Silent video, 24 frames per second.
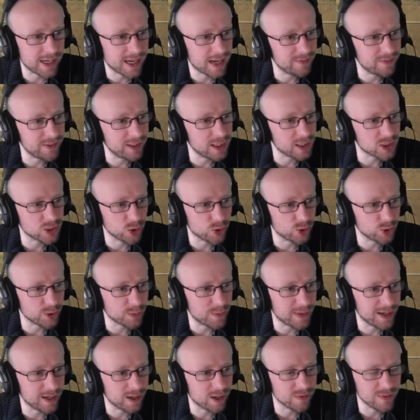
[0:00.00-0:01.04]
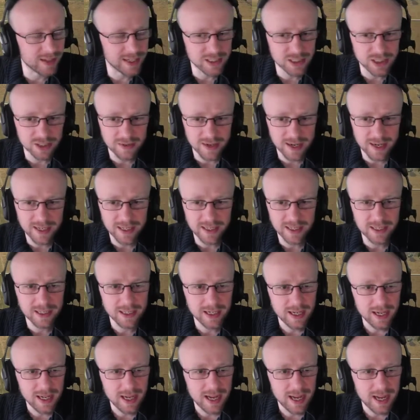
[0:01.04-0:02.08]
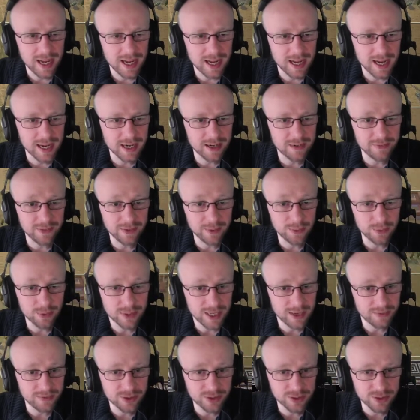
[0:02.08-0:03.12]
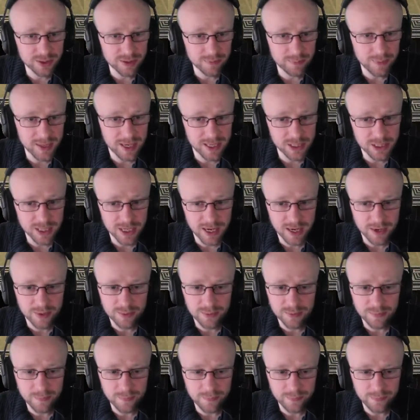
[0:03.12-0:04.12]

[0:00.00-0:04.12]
I think it's all dependent on that terrain, and I think we'd have just to bash out.